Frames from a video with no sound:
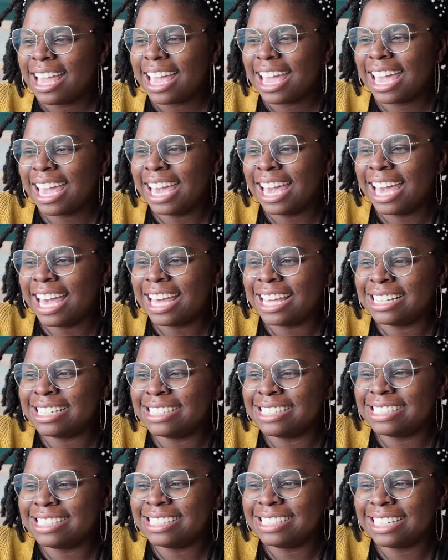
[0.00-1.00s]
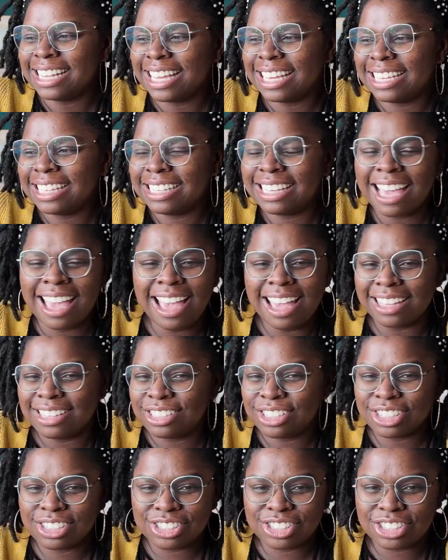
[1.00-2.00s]
And yeah, and
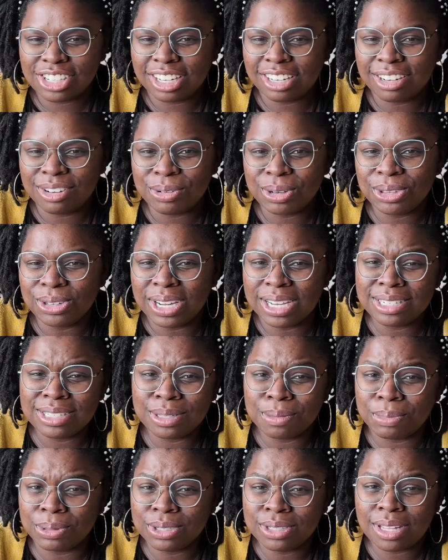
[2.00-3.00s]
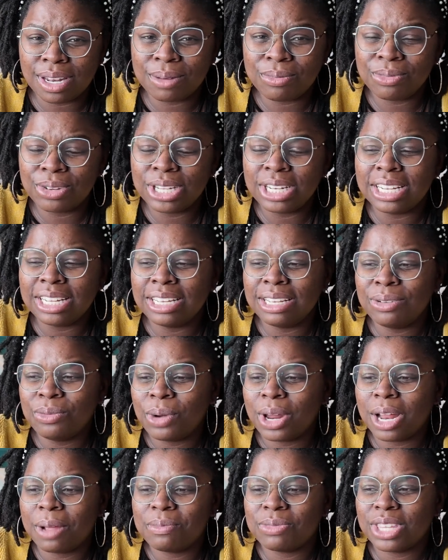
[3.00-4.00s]
just share with you guys the books that I'm reading,
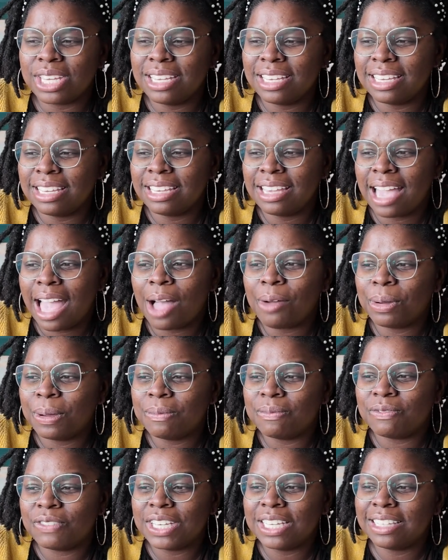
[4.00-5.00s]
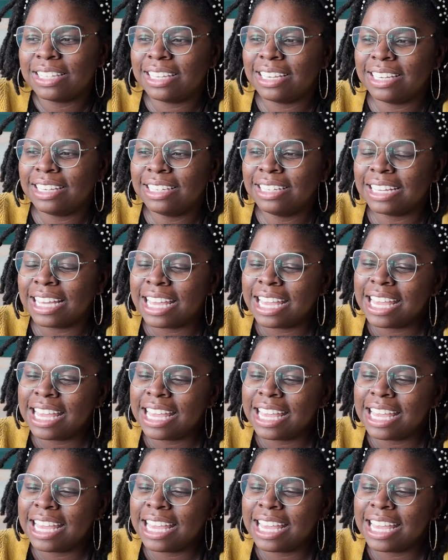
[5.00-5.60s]
what I'm thinking, how I'm feeling.